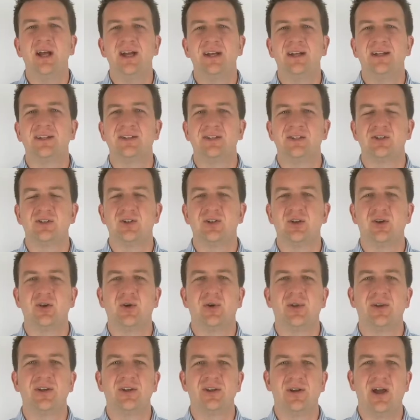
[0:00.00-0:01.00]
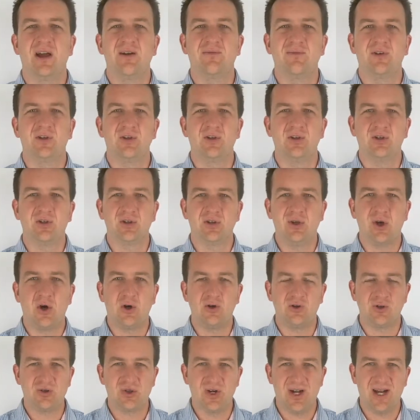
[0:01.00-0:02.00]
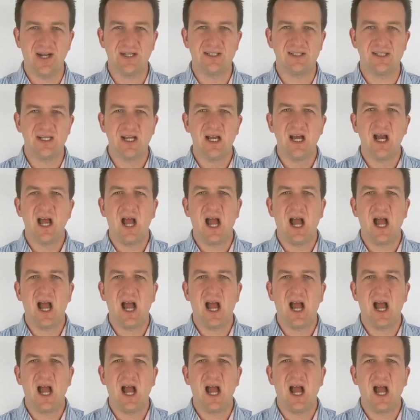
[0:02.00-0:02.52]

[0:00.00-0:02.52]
it doesn't ensure that you have a good contract,